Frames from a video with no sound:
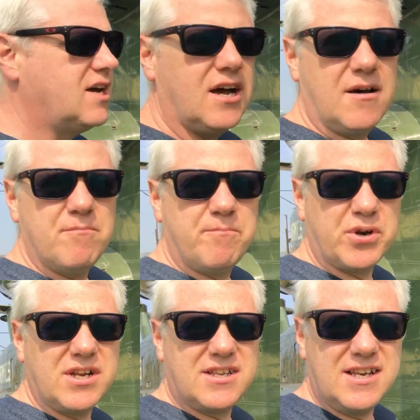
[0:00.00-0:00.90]

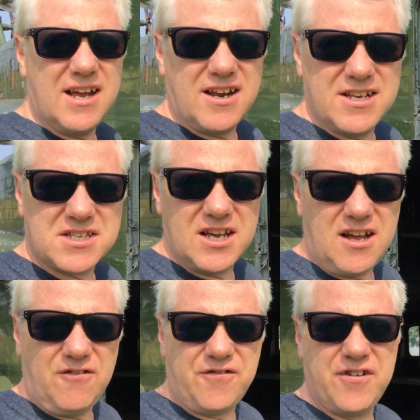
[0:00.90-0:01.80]
But it did earn
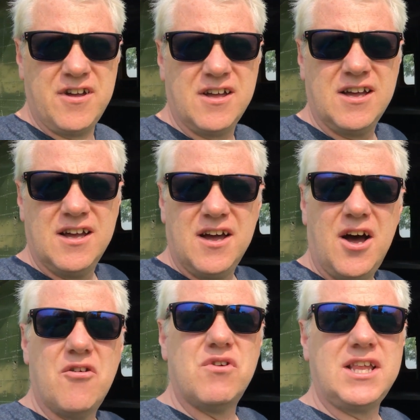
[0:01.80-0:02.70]
itself
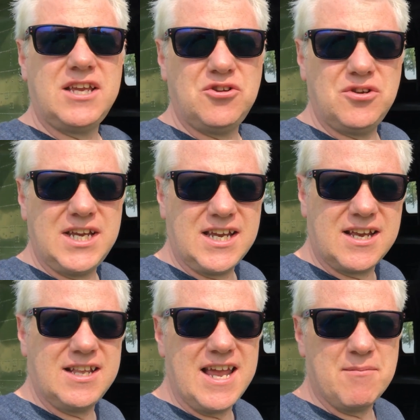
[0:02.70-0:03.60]
a really
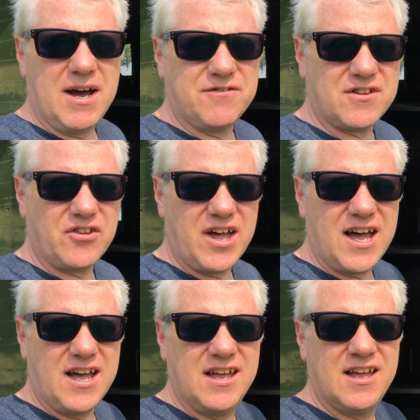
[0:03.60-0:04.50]
unique name after
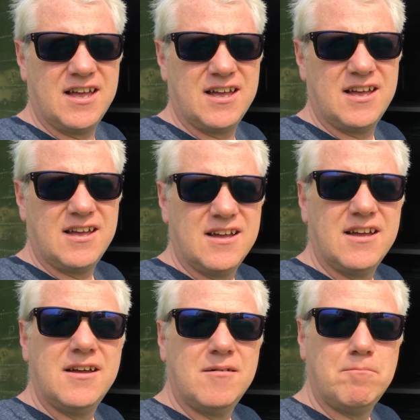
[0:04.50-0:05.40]
that:
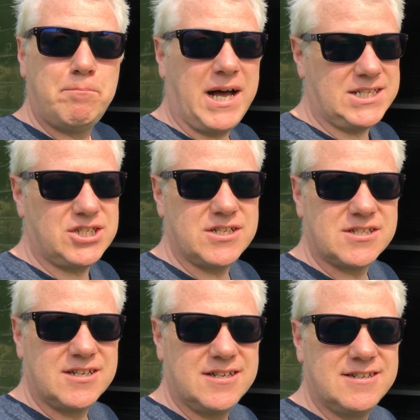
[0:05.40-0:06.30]
Patches.